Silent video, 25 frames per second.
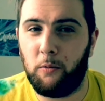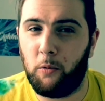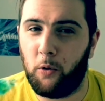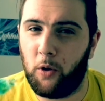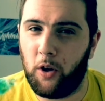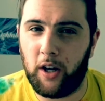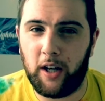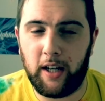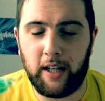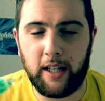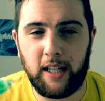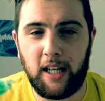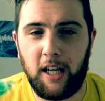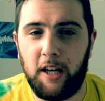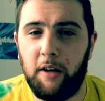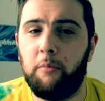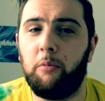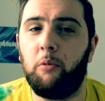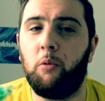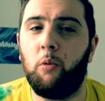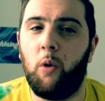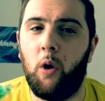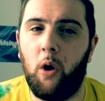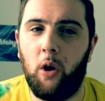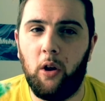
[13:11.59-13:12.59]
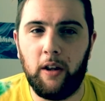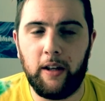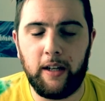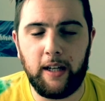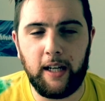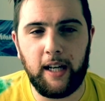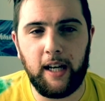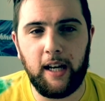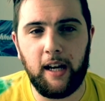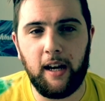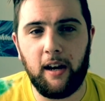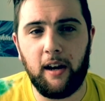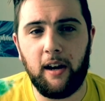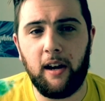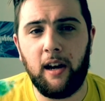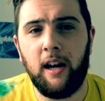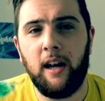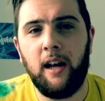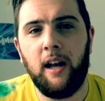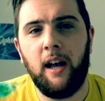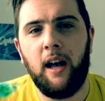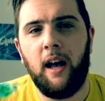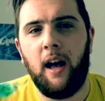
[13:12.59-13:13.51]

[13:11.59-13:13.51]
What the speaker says: We're going to keep rolling here.